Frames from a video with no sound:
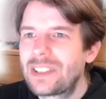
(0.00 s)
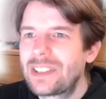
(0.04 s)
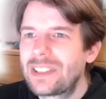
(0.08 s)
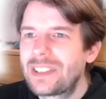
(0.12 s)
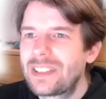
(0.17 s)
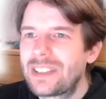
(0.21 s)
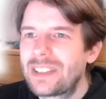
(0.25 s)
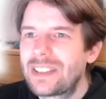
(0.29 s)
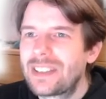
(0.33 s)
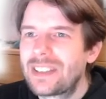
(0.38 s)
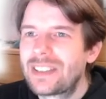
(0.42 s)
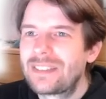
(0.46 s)

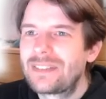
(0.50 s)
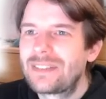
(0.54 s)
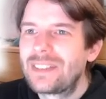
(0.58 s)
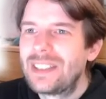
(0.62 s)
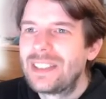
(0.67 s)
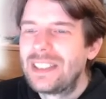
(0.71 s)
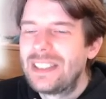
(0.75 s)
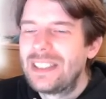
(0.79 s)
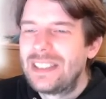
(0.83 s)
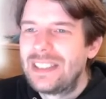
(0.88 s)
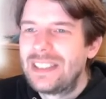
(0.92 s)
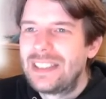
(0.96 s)

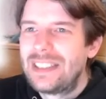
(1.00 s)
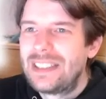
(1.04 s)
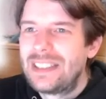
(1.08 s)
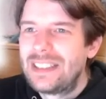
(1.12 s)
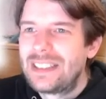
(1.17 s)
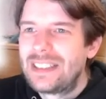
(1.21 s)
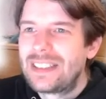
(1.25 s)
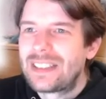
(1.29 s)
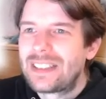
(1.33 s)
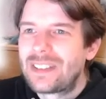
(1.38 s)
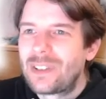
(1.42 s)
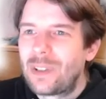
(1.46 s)

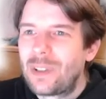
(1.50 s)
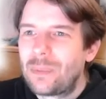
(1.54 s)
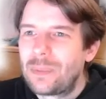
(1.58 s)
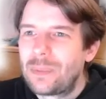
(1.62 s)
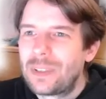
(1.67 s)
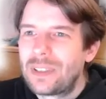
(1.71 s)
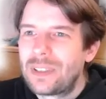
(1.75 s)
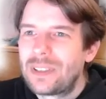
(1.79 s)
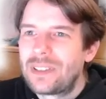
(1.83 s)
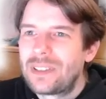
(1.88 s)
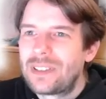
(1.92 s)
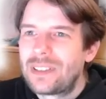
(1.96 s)
uh, copper
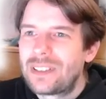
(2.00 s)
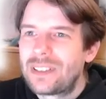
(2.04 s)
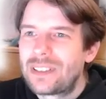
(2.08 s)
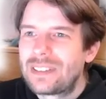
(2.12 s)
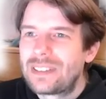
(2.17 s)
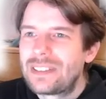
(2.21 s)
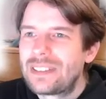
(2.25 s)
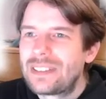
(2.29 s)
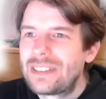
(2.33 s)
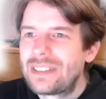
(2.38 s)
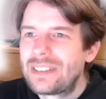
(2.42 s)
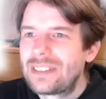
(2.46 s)

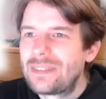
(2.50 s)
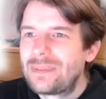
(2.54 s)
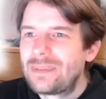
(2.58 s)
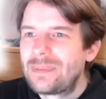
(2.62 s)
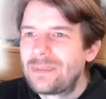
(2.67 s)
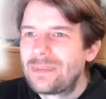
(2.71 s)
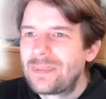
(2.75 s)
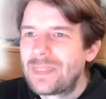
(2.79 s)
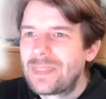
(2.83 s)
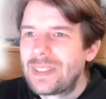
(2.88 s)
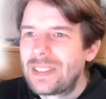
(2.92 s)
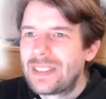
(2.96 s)
or
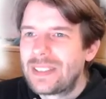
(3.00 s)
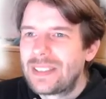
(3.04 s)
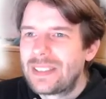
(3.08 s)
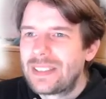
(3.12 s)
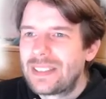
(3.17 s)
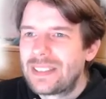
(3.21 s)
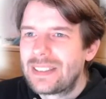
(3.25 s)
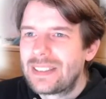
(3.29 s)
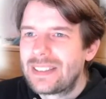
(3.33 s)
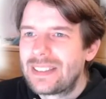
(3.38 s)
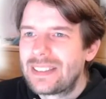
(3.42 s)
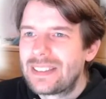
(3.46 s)
um,
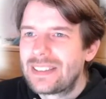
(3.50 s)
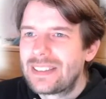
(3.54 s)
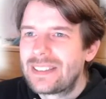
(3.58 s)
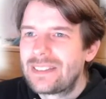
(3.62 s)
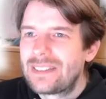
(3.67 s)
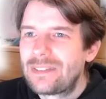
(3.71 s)
uh,